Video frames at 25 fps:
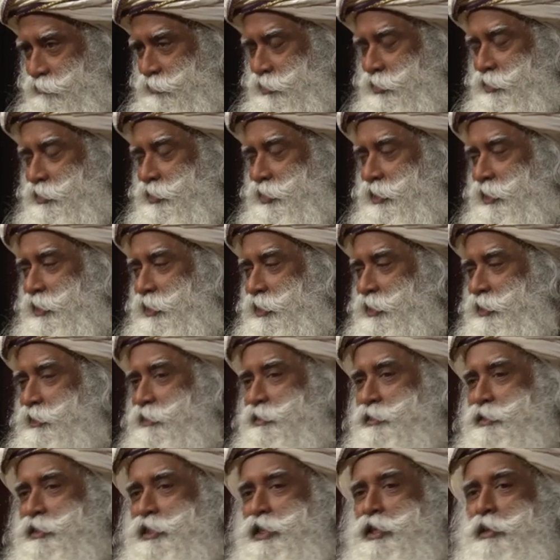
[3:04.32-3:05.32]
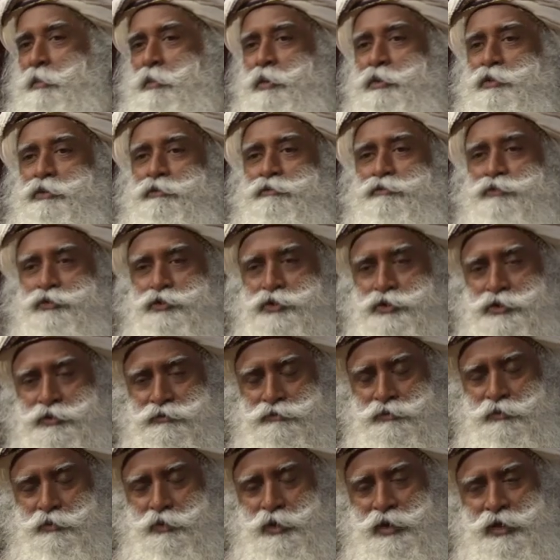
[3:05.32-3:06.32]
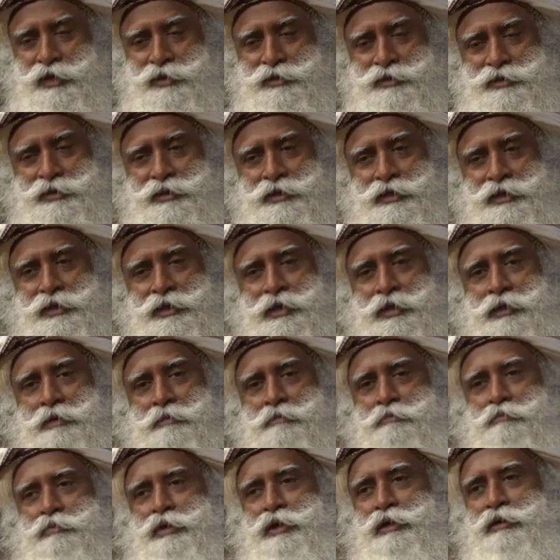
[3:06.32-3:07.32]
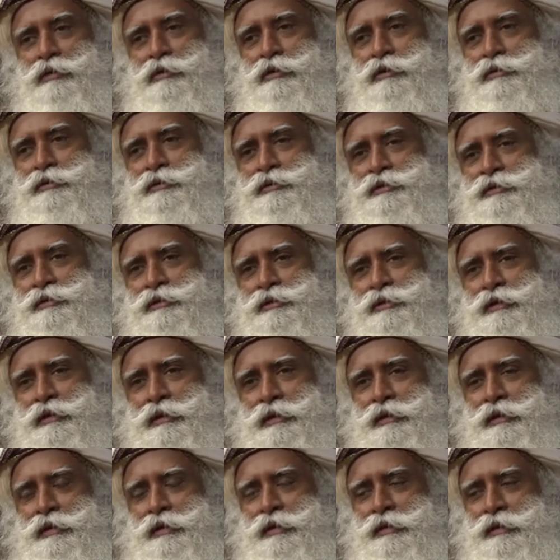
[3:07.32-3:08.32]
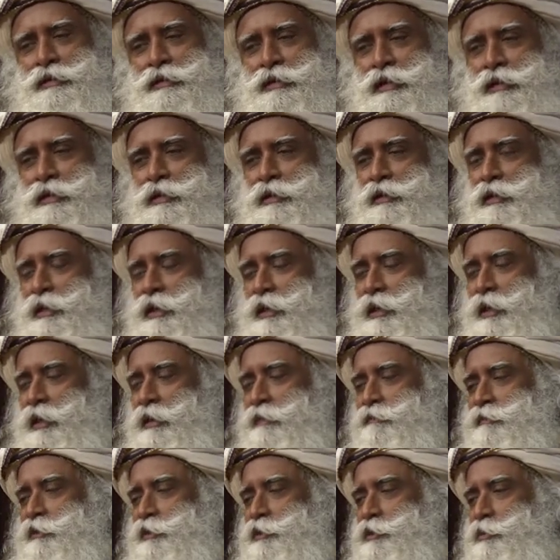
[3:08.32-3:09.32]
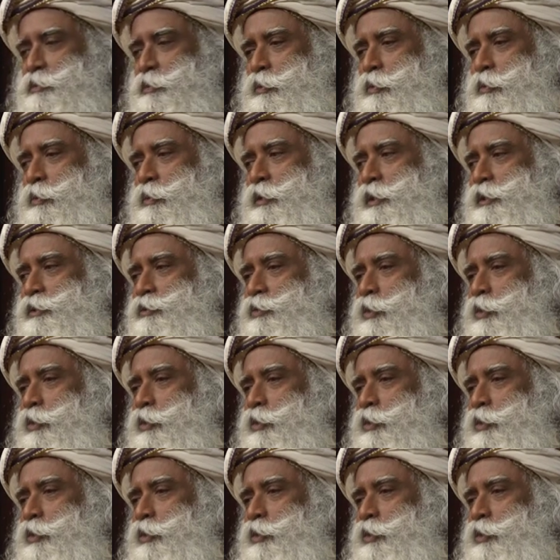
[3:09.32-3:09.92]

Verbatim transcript: we are really concerned about the future of the world, because the day of the sword is